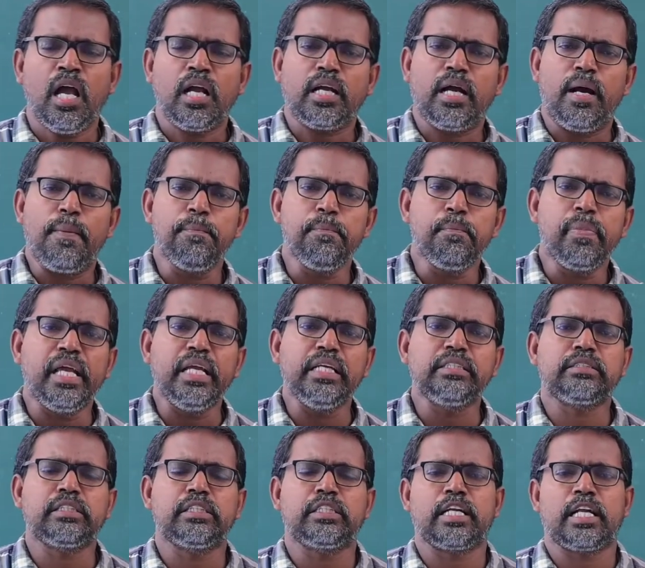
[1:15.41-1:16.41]

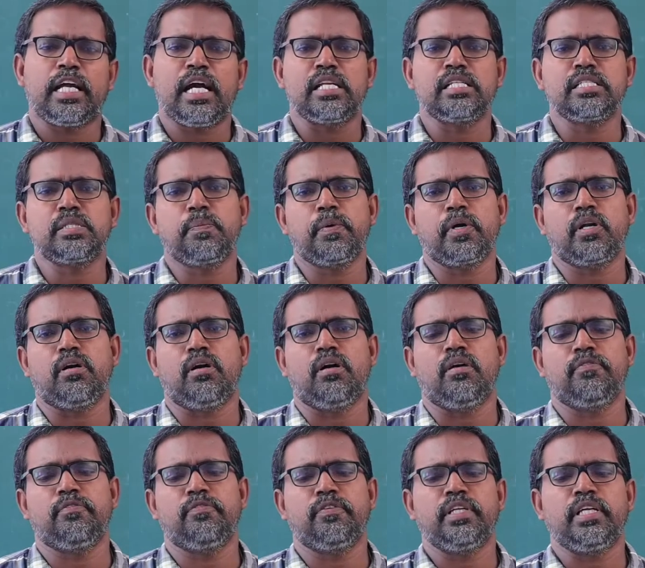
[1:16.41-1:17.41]
Complete transfer
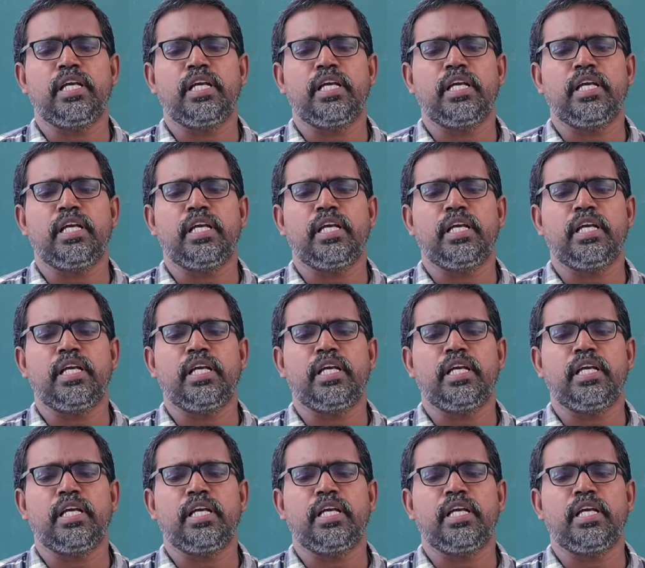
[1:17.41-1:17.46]
of